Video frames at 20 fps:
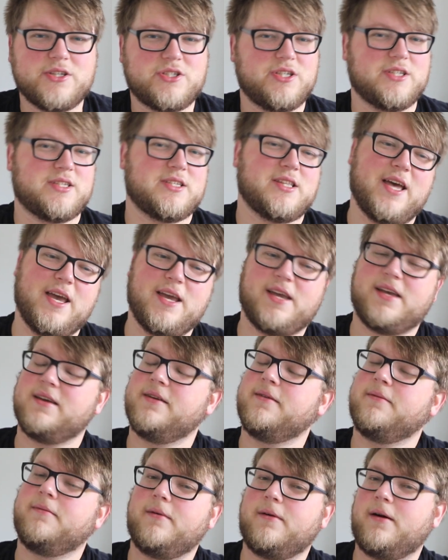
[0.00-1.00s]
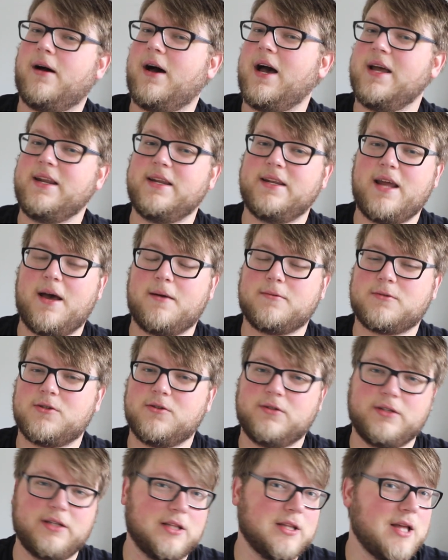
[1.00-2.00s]
is just like, I didn't
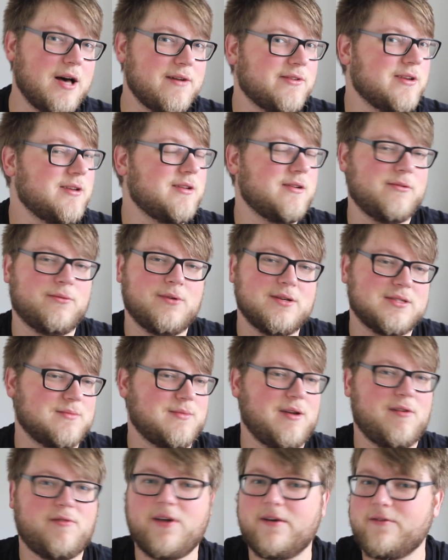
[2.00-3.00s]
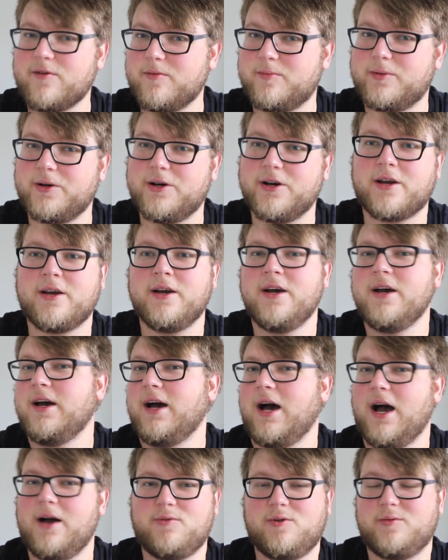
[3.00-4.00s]
absolutely love it. It wasn't my favorite book.
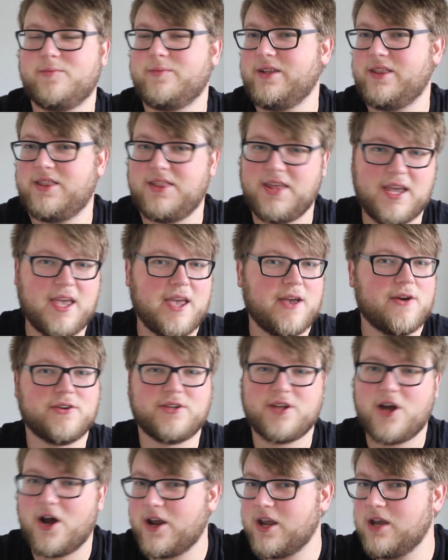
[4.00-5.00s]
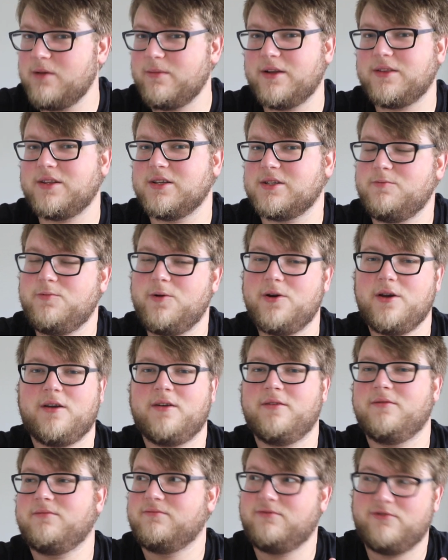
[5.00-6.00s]
I won't be thinking or talking about this
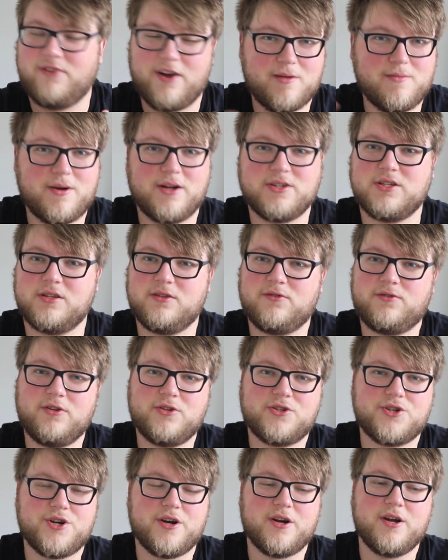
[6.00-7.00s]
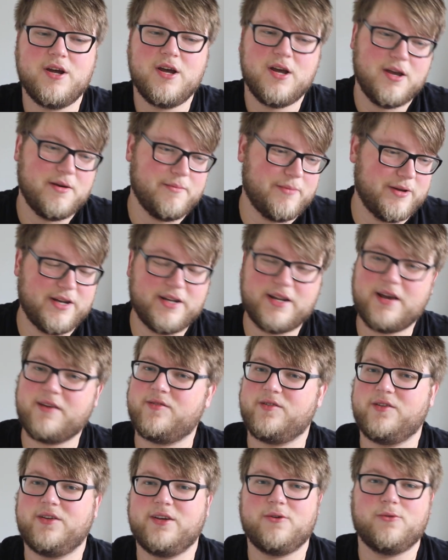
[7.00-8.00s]
book very much in the future, but it
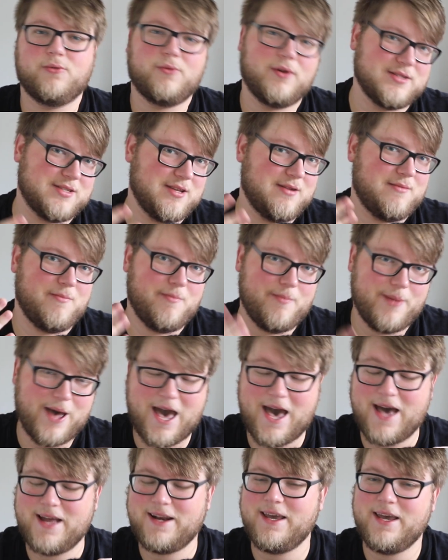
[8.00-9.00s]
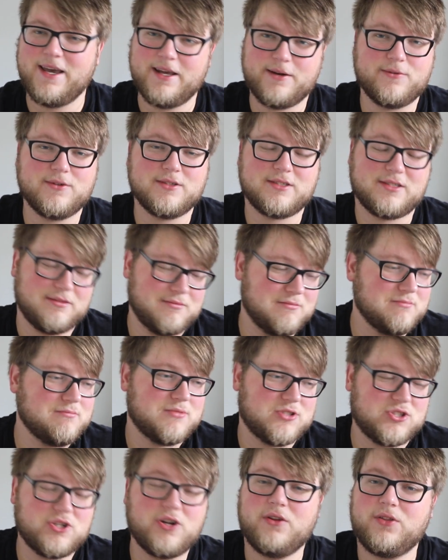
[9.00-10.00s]
definitely wasn't bad and was
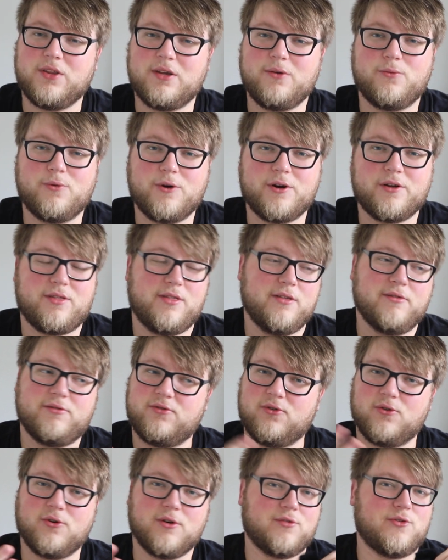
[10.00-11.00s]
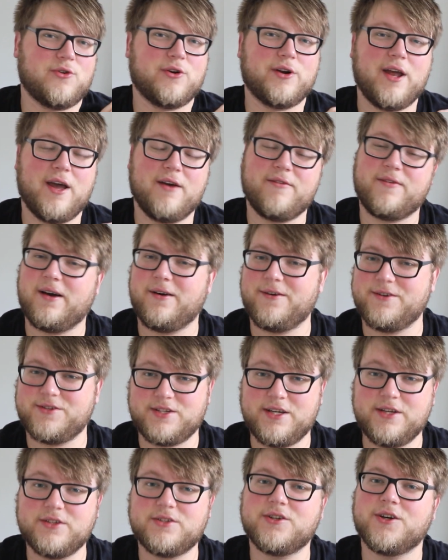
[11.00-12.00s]
certainly worth the 4.5
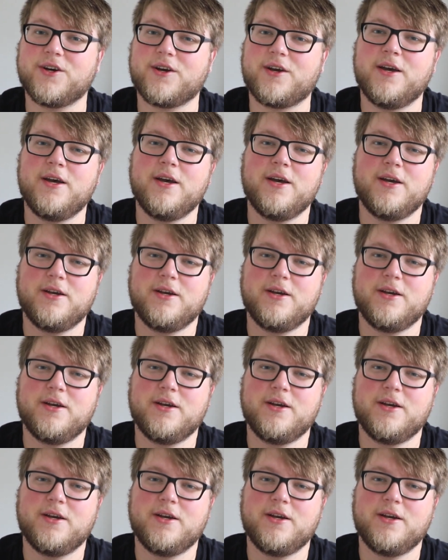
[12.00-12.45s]
hours it took